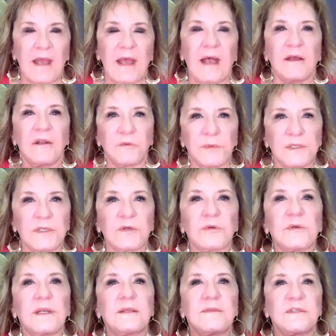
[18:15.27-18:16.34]
How do we
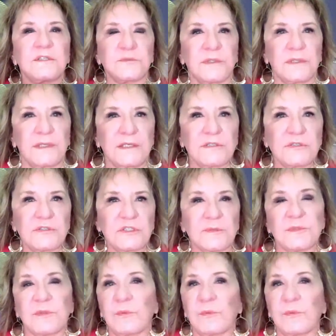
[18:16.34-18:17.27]
create these relationships?